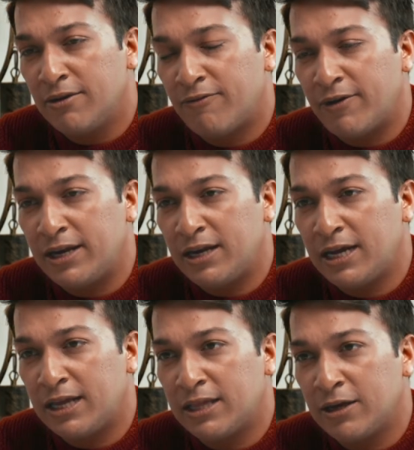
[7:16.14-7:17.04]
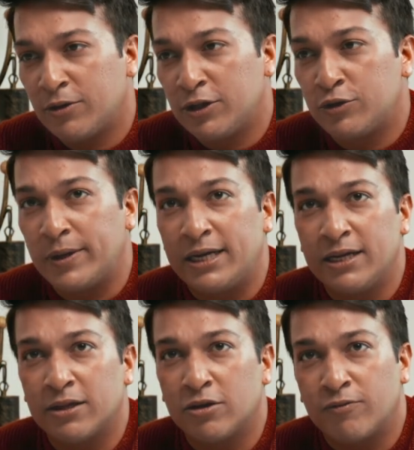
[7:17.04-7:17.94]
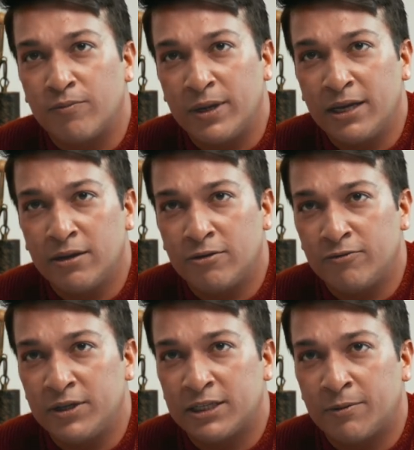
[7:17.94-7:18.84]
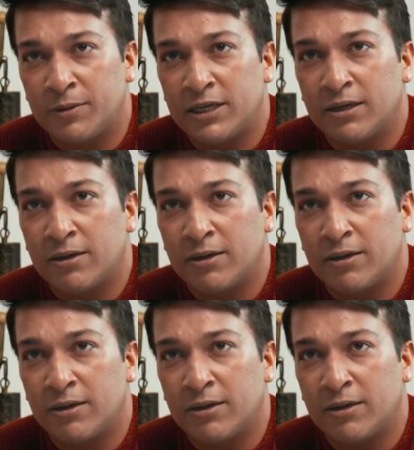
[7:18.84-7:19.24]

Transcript: Finally, I think on the 20th of May, we summited